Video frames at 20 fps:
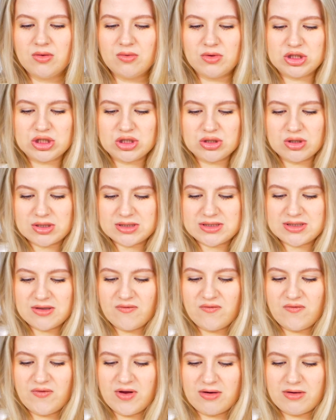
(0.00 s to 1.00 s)
which looks
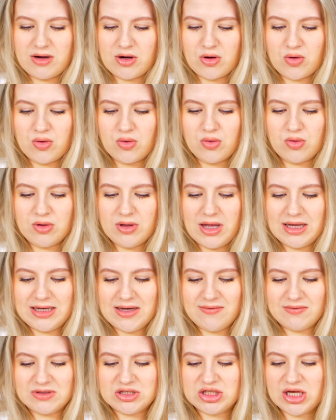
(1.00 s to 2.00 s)
very cool. I
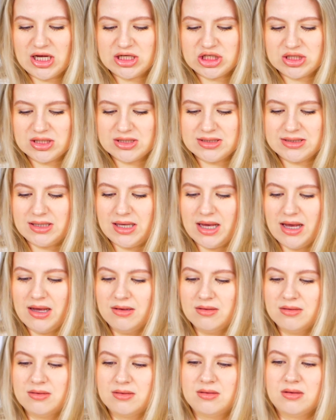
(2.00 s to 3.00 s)
didn't even touch this
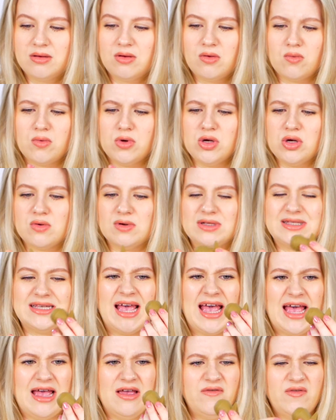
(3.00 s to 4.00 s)
yet. Whoa, it's
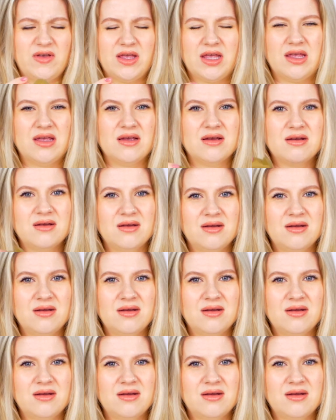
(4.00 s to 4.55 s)
heavy.